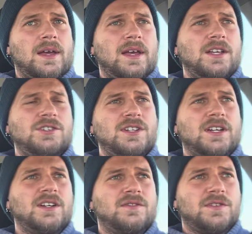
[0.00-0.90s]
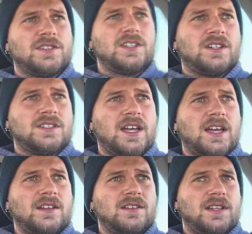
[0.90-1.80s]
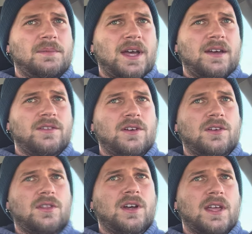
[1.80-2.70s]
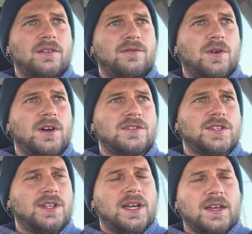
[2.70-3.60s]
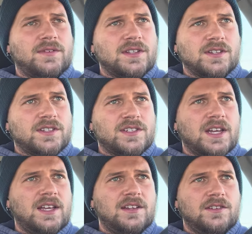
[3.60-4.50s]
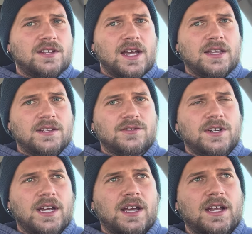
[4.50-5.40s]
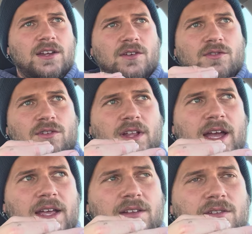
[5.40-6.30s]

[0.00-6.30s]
engineer or facilitate the behavior you're looking for. So like if it's a sit, you take the treat and you like